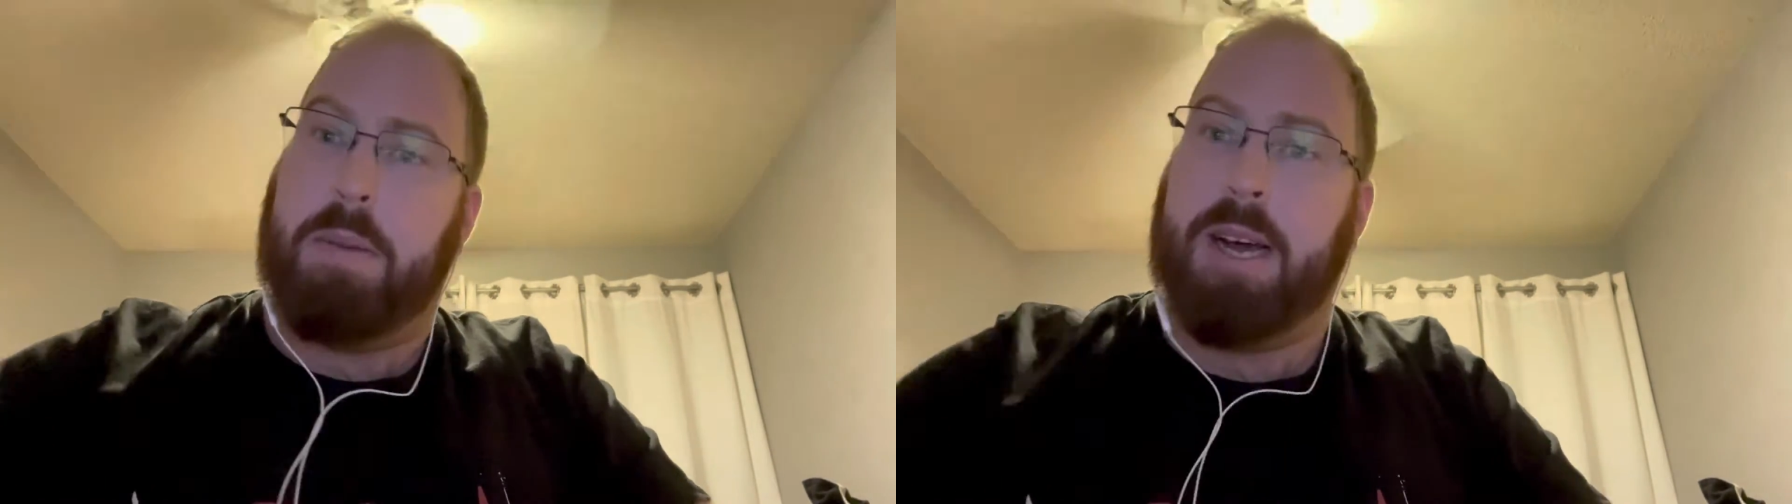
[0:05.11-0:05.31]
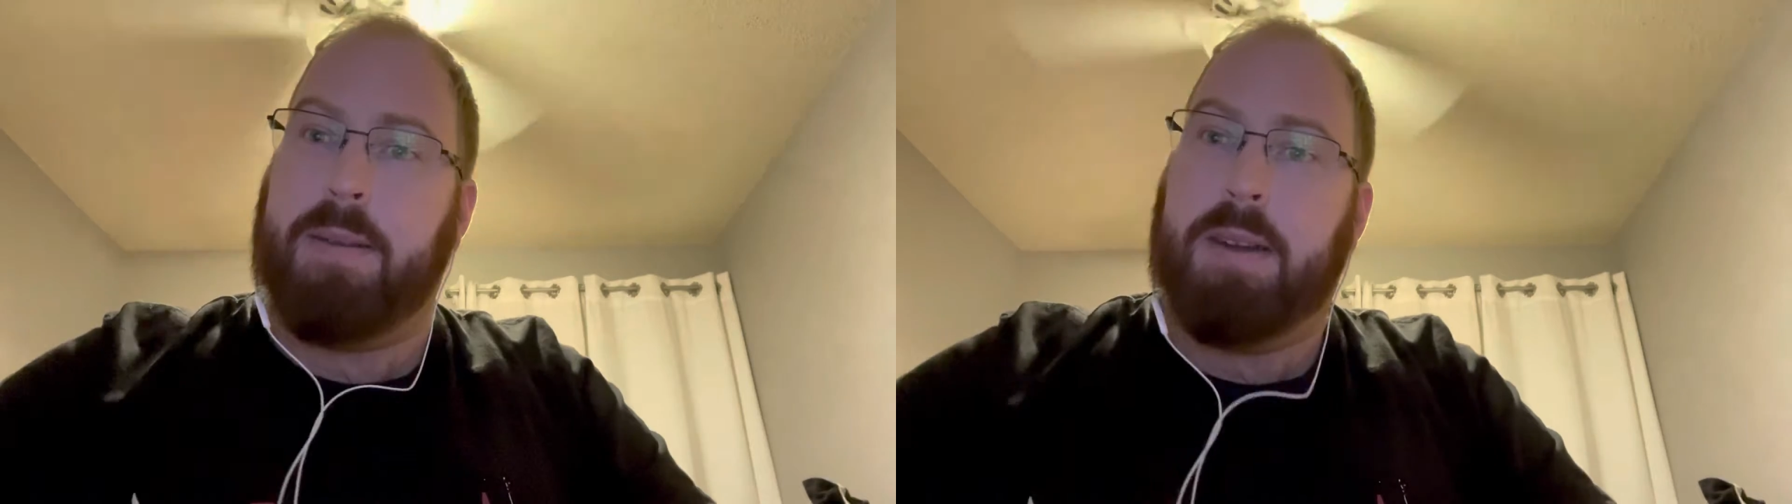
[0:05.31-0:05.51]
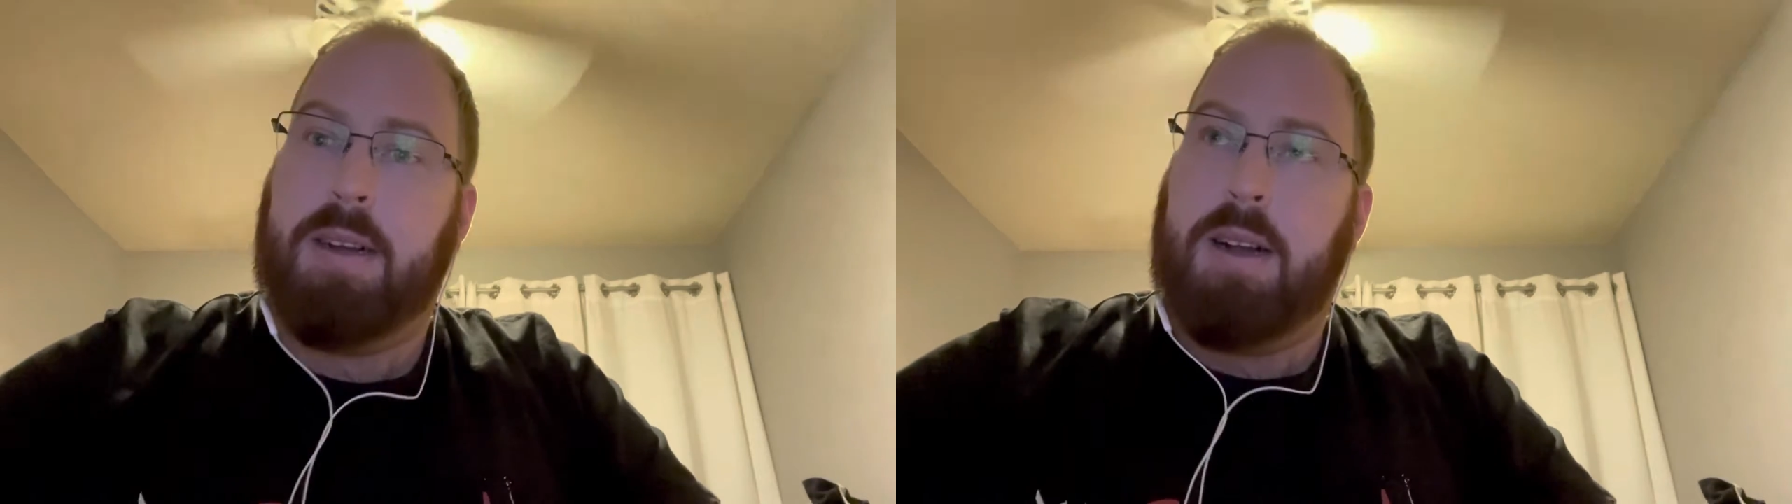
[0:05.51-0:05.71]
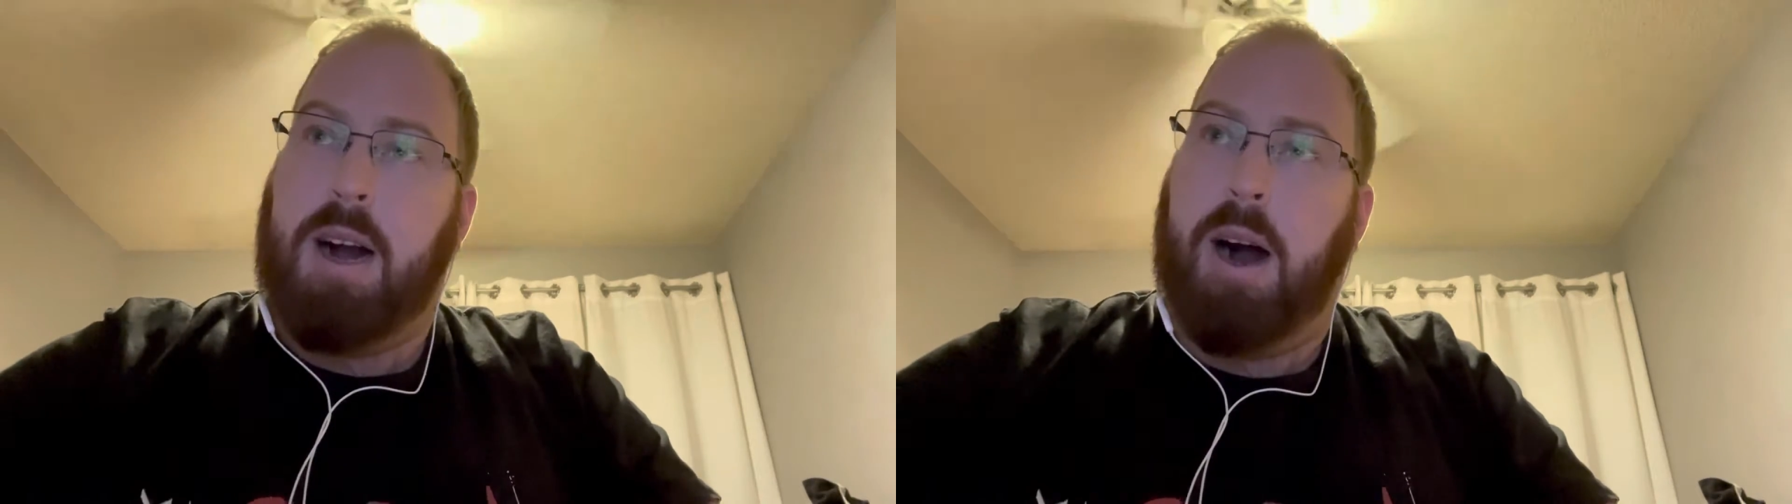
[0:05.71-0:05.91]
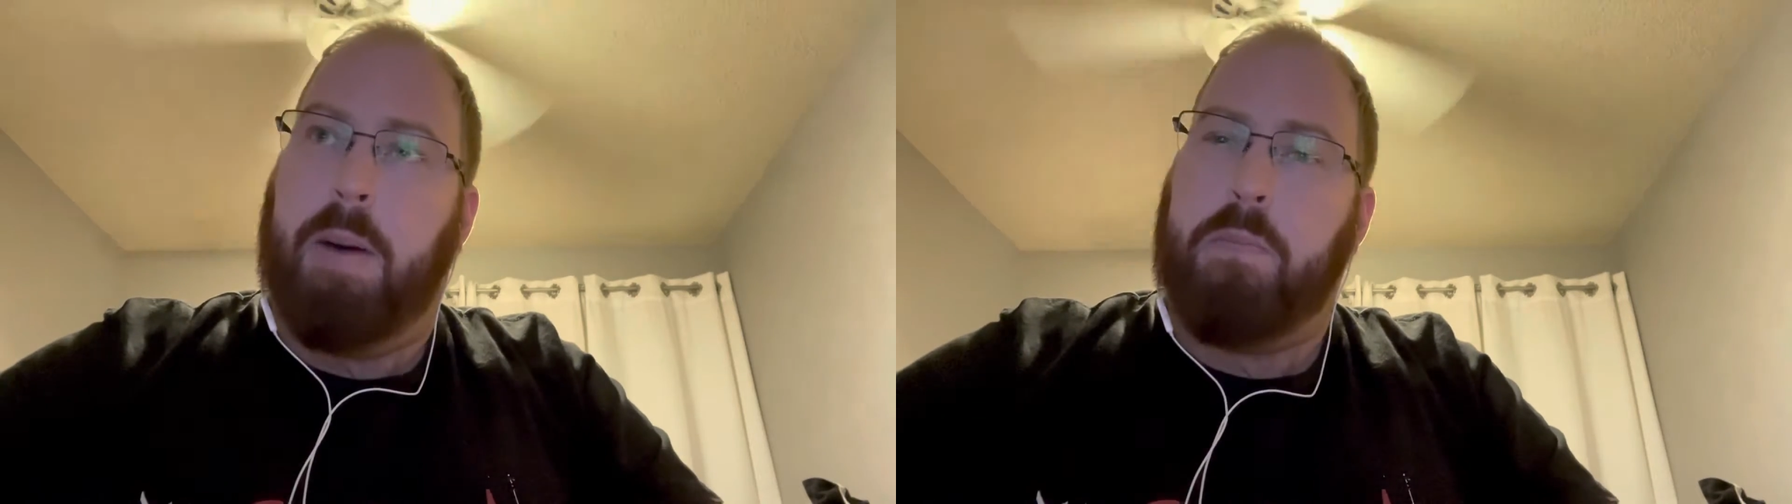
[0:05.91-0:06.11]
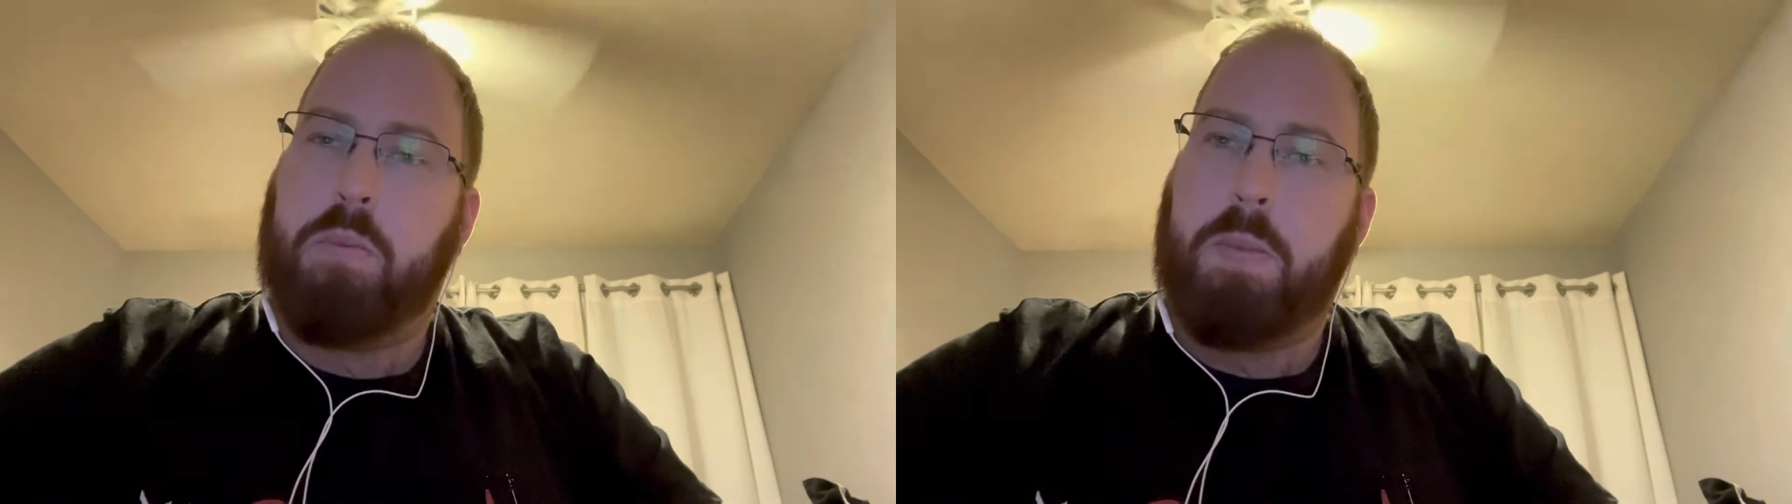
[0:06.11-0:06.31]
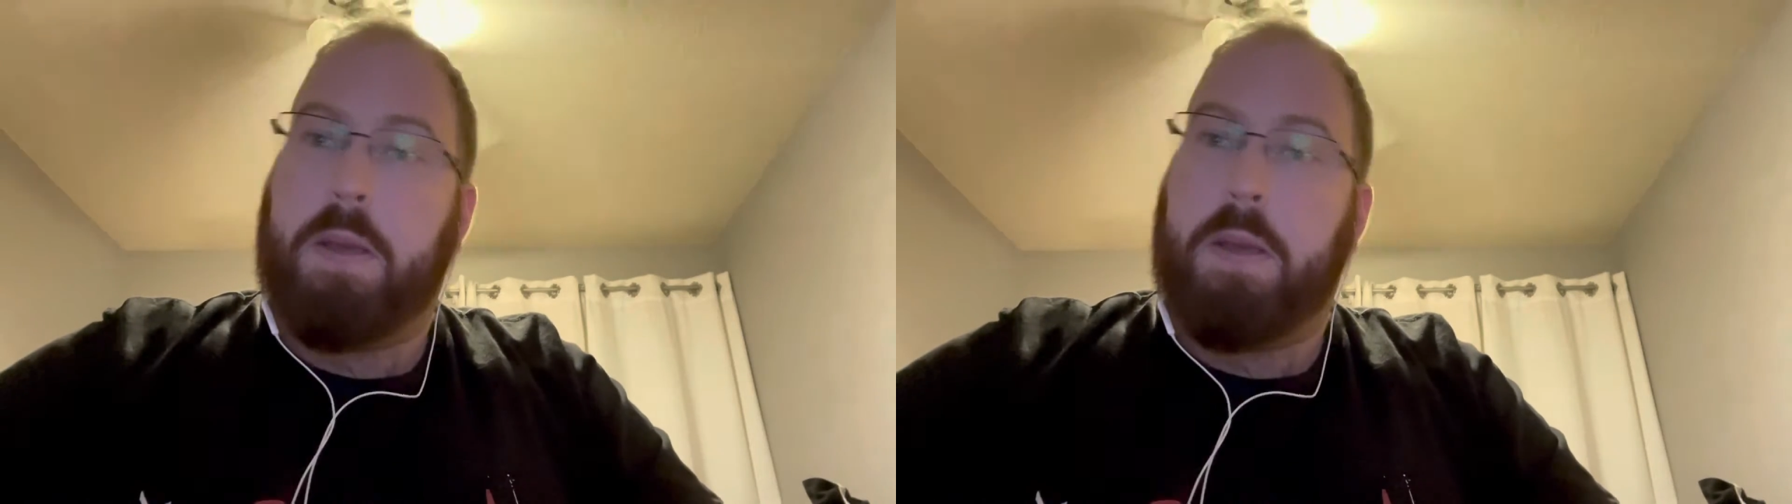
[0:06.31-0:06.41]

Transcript: but um,